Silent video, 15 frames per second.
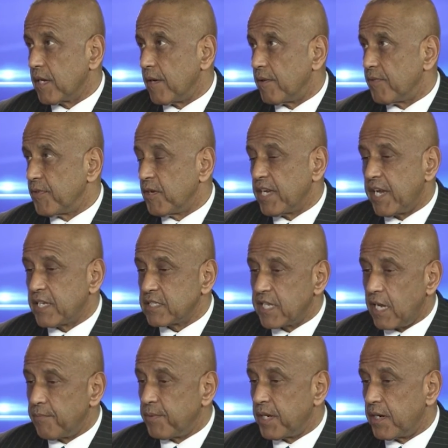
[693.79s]
Uh, there has
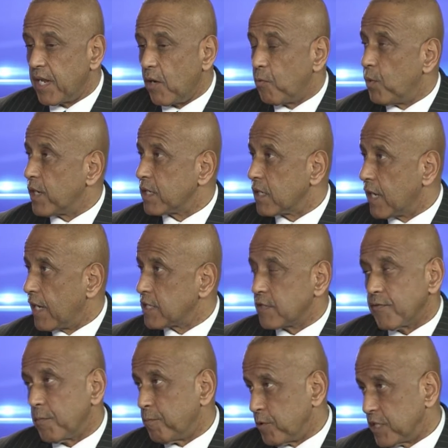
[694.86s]
not been not one
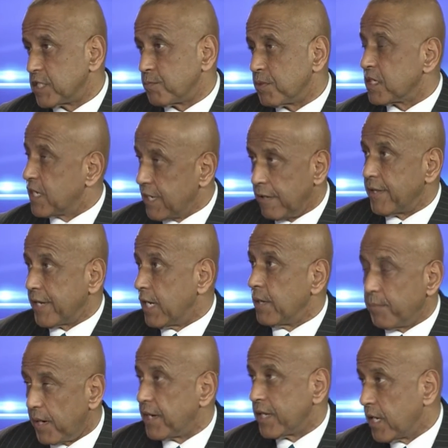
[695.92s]
case of a policeman killing
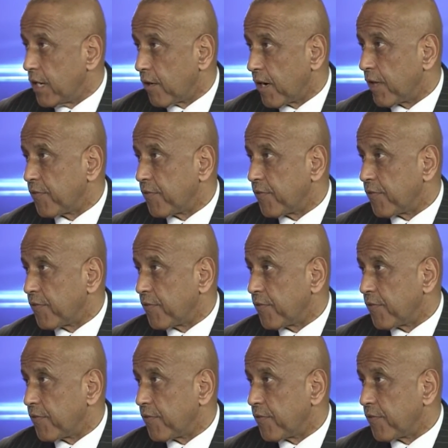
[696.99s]
anybody here,